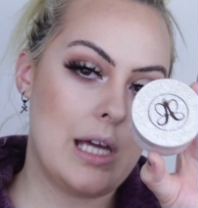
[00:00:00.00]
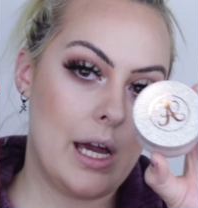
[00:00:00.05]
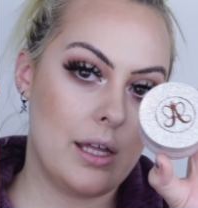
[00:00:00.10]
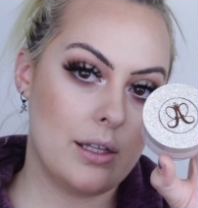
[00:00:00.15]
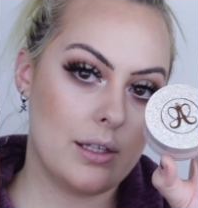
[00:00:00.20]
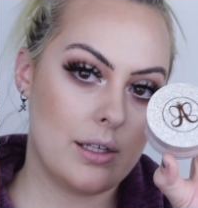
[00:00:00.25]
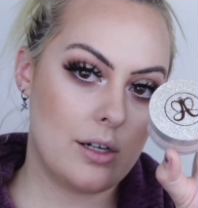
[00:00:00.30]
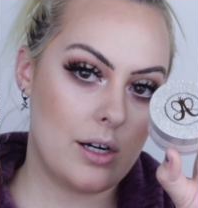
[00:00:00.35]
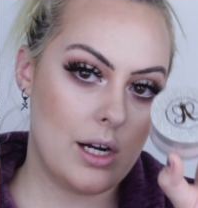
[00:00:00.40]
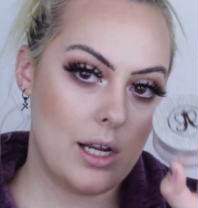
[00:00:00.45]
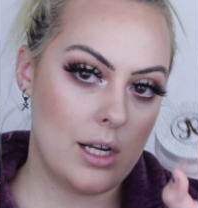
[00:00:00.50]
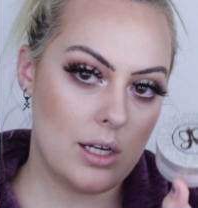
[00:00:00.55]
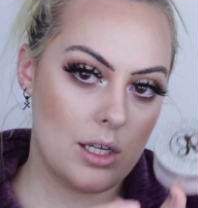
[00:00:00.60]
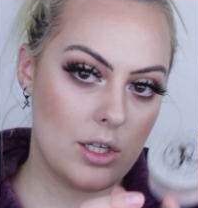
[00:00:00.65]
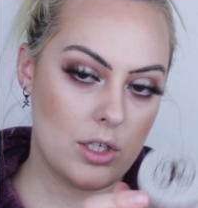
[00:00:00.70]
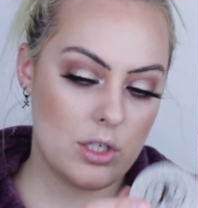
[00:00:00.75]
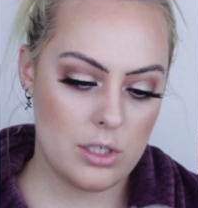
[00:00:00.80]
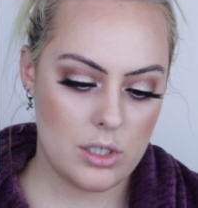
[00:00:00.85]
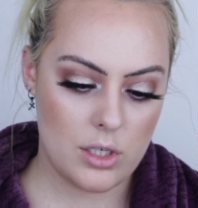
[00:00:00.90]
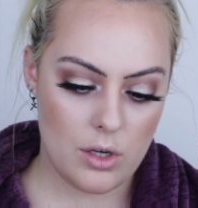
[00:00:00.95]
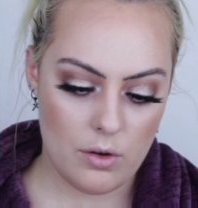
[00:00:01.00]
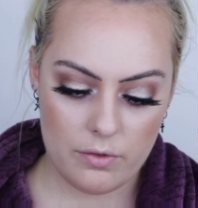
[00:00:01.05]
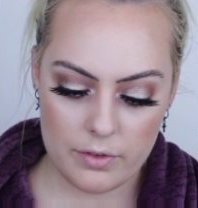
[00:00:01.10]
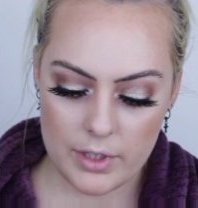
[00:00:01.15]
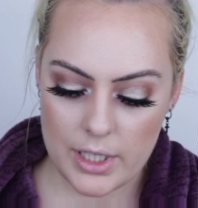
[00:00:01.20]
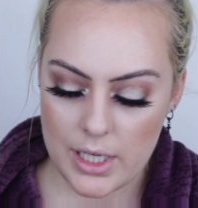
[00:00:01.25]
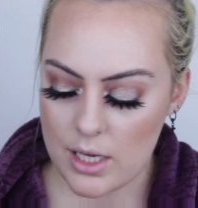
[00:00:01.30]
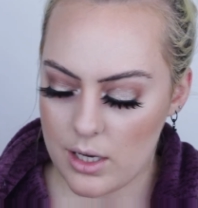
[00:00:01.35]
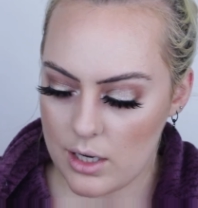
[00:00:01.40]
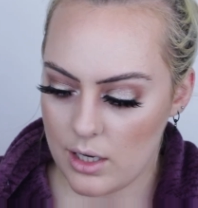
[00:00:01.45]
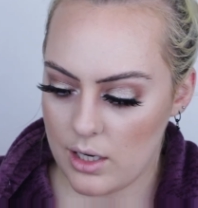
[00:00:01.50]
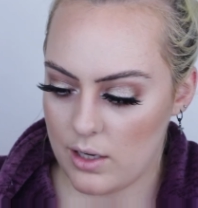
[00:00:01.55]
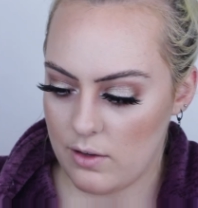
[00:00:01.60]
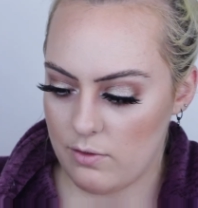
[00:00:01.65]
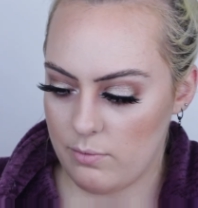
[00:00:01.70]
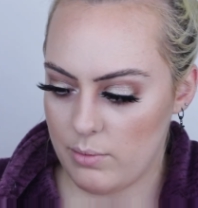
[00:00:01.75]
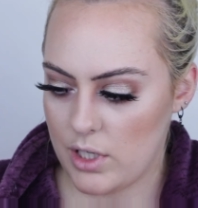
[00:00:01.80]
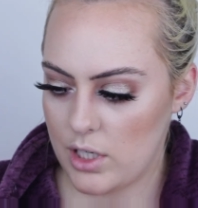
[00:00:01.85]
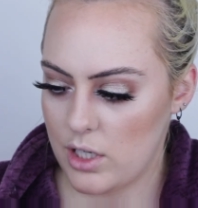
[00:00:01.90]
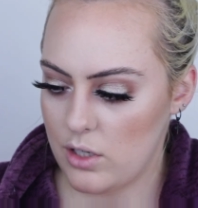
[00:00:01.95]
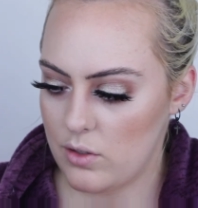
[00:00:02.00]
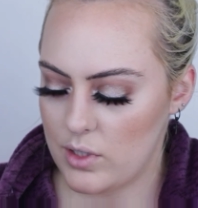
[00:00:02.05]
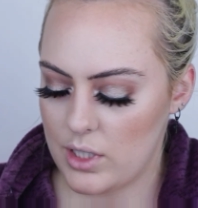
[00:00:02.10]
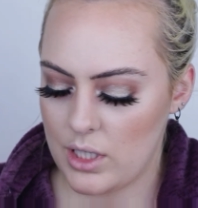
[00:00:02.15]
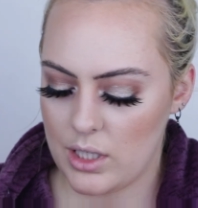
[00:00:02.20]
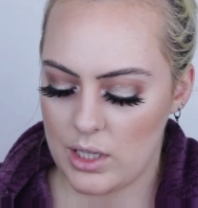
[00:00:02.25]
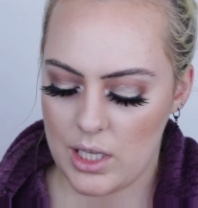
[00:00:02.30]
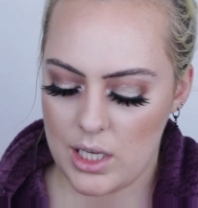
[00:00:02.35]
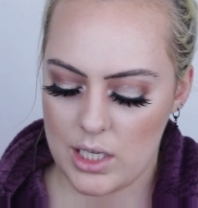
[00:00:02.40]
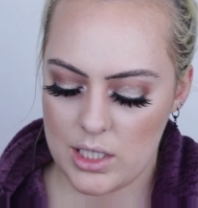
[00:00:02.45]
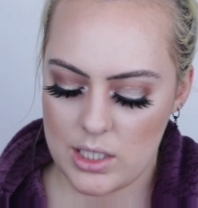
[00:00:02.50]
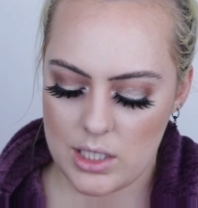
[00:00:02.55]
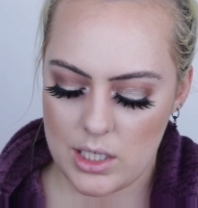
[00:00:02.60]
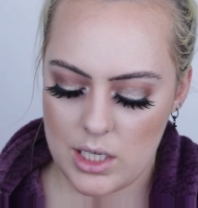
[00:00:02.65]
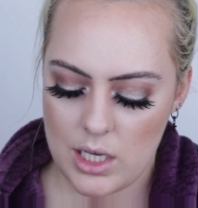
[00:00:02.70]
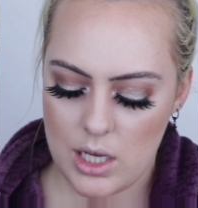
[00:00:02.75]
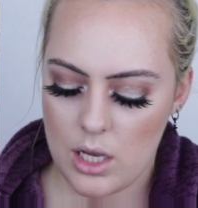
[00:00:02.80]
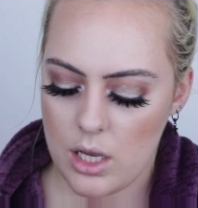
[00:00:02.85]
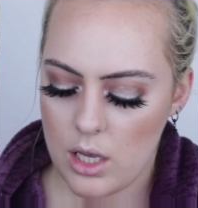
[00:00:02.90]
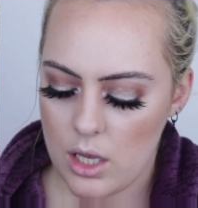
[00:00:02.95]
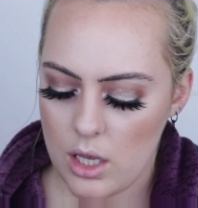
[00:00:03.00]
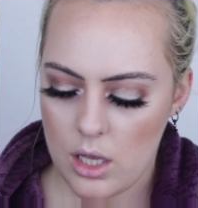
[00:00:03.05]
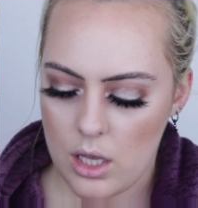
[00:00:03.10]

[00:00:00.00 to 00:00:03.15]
highlighter in Snowflake. I've been using this